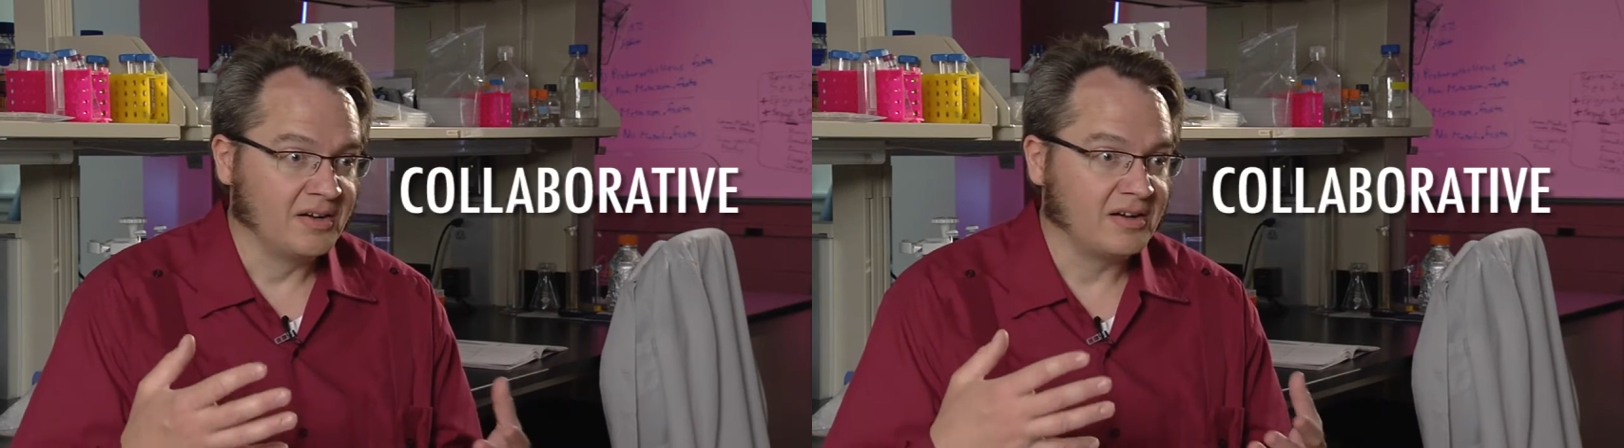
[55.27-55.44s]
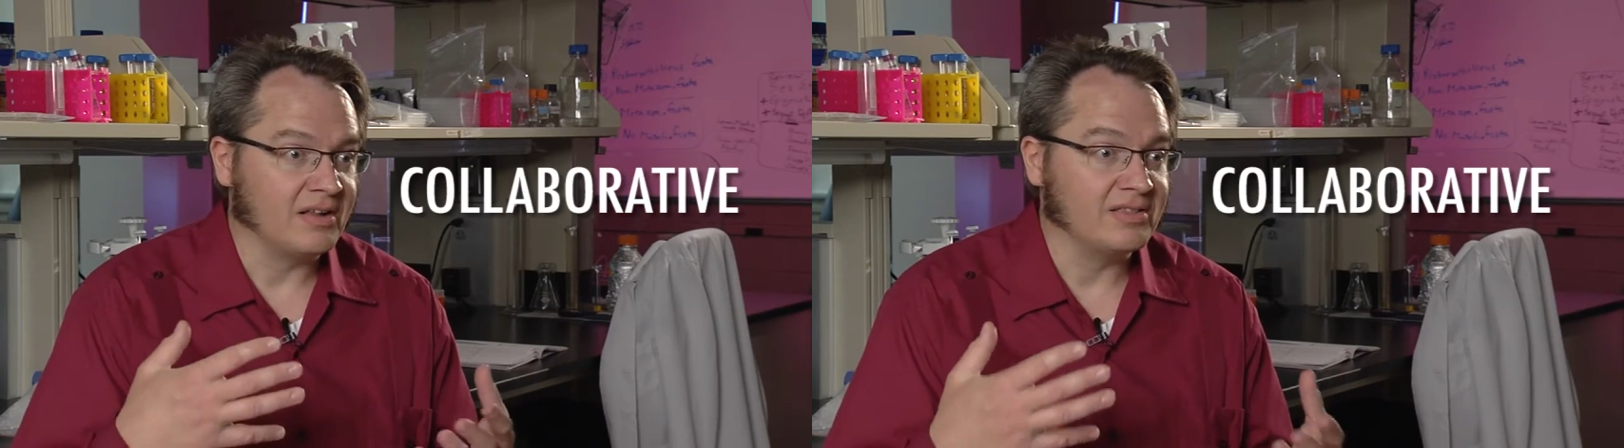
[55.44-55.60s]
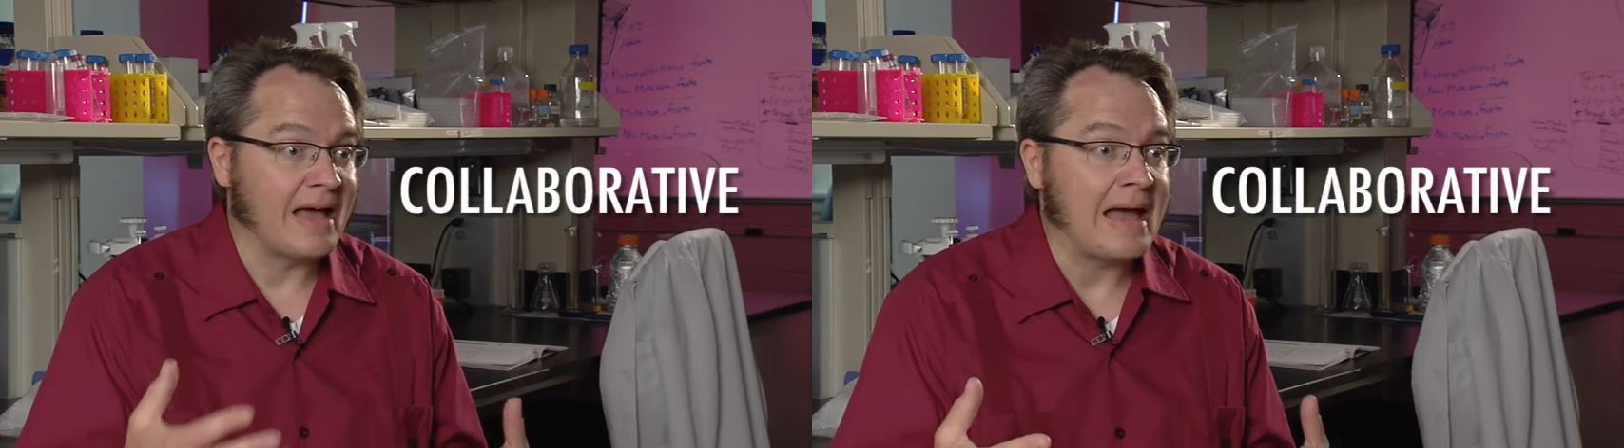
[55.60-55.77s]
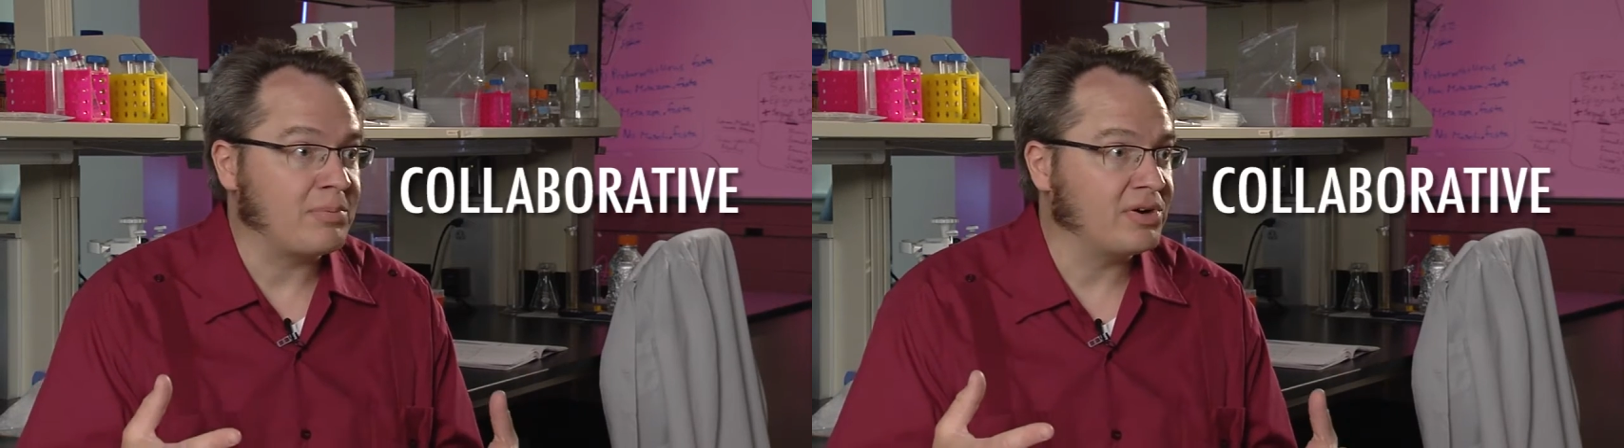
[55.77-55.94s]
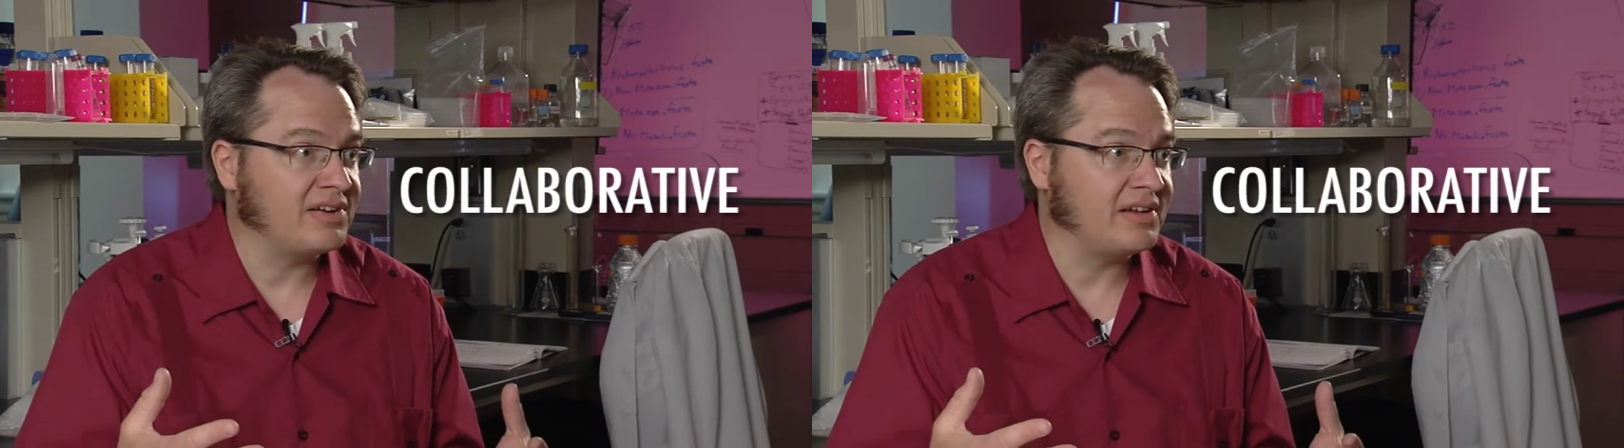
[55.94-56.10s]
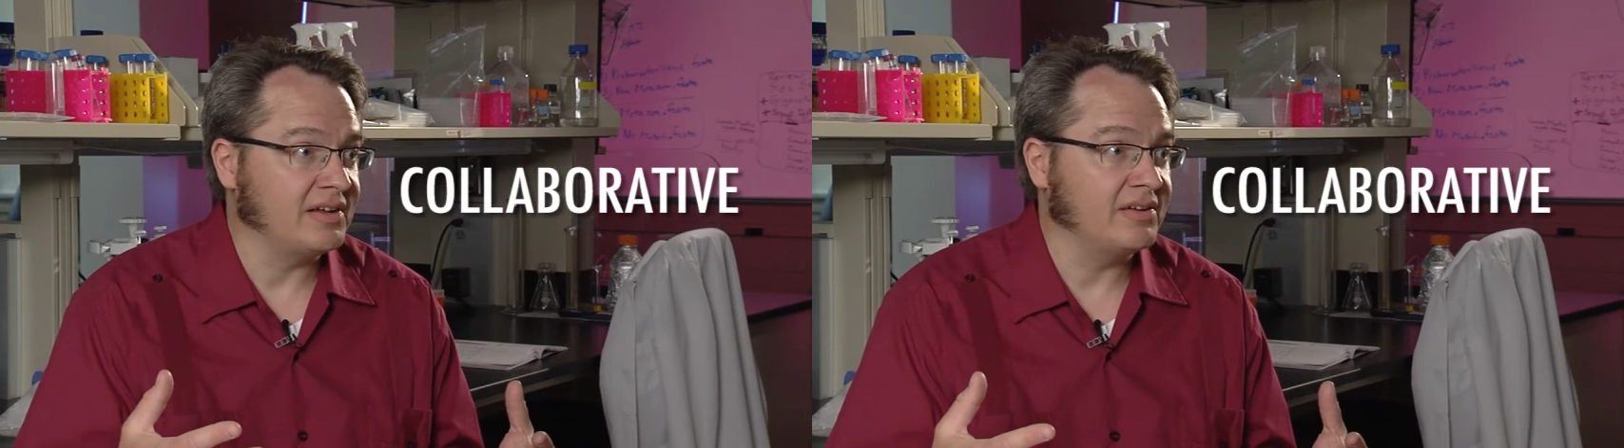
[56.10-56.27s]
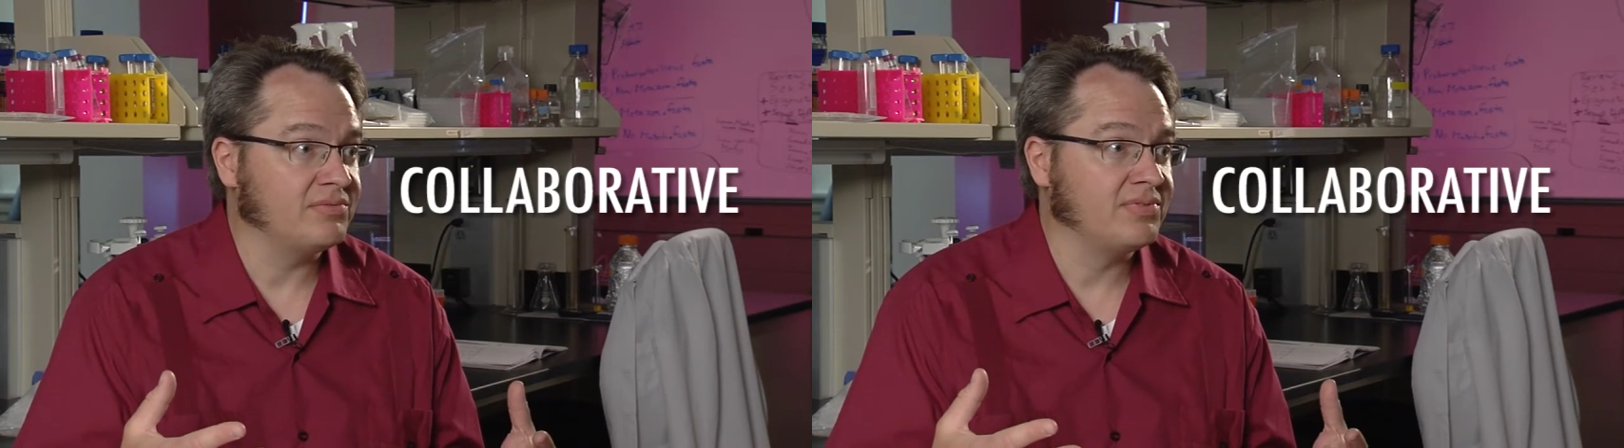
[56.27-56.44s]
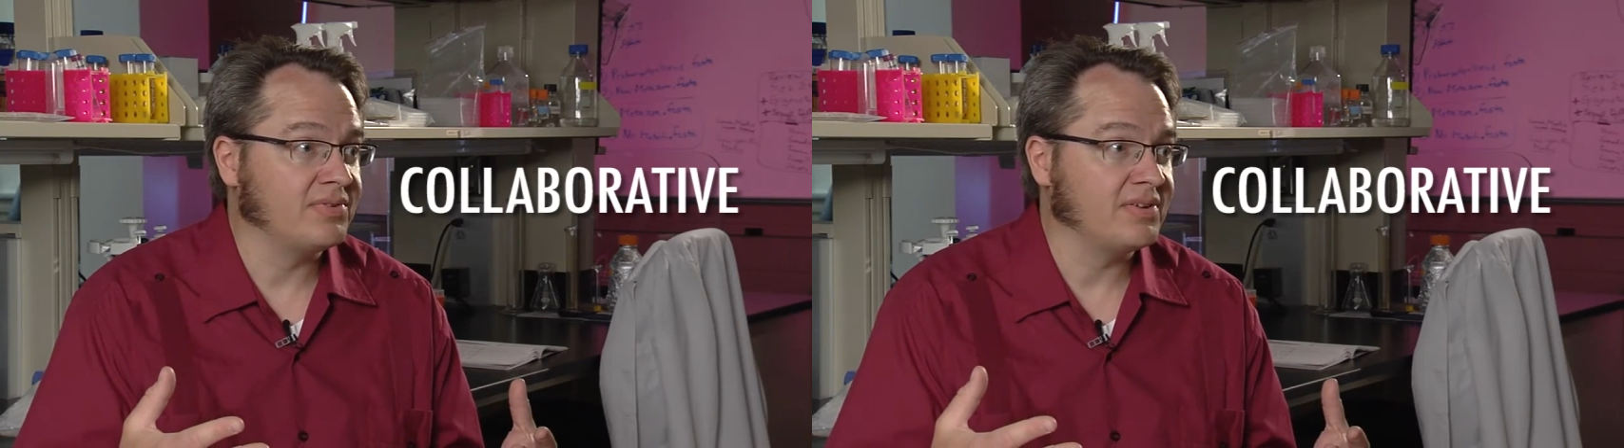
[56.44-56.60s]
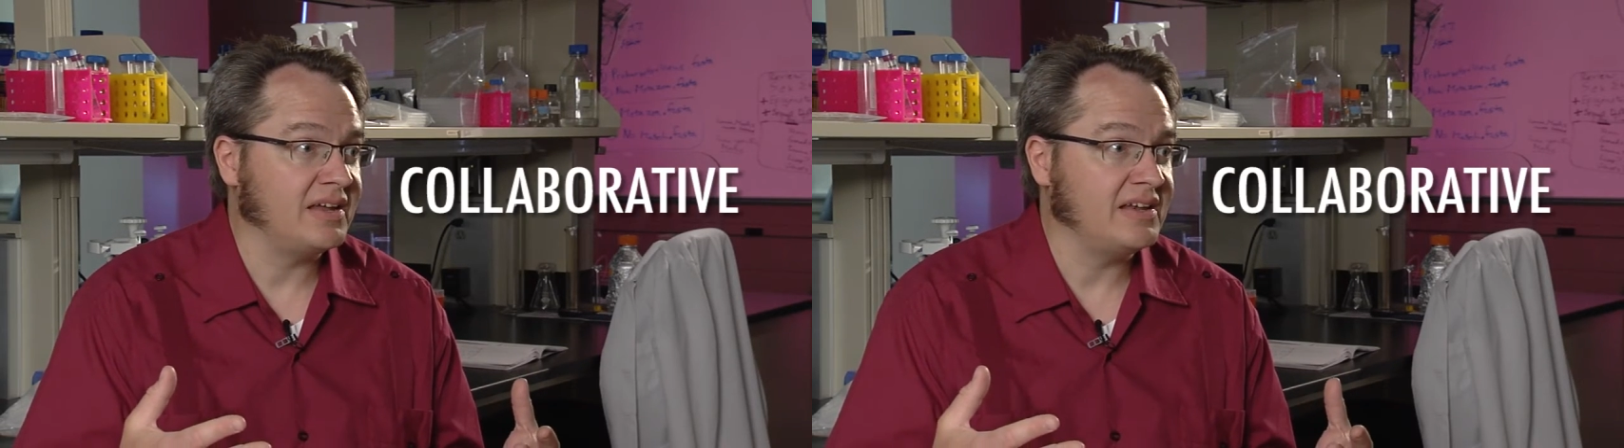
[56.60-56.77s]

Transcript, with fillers: collaborative